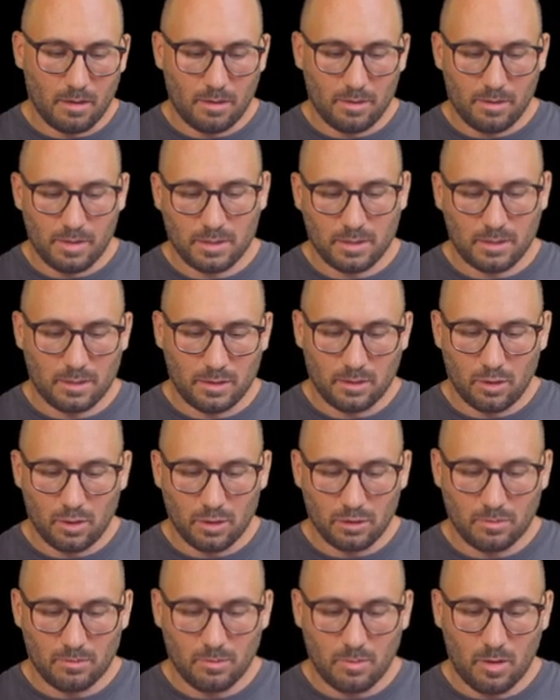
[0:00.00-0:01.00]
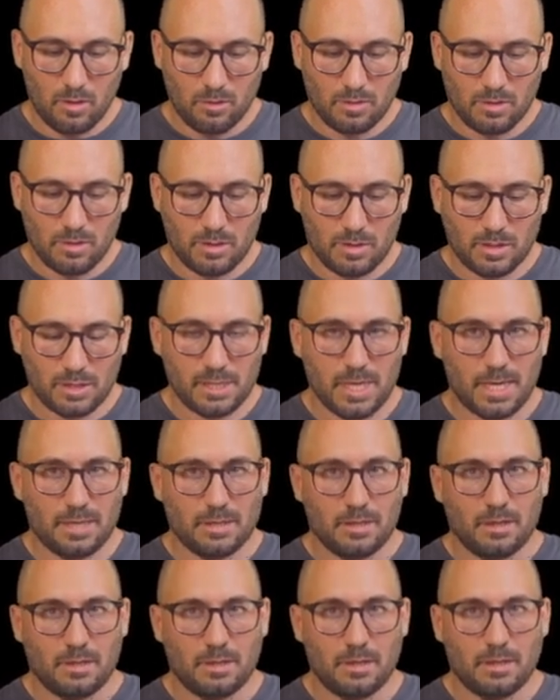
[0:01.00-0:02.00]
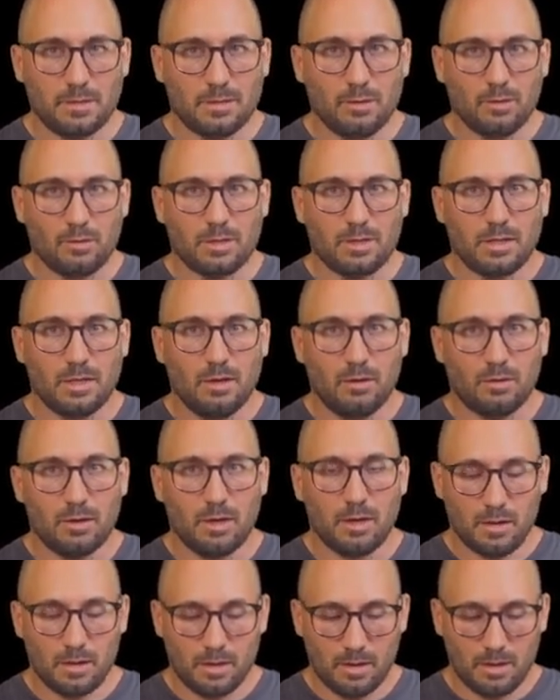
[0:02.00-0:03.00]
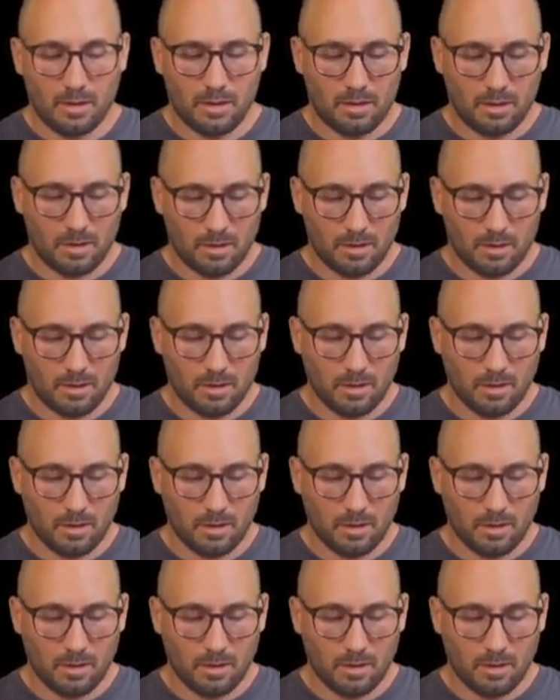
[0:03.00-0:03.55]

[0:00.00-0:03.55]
This is an auto mode. It says it's looking in an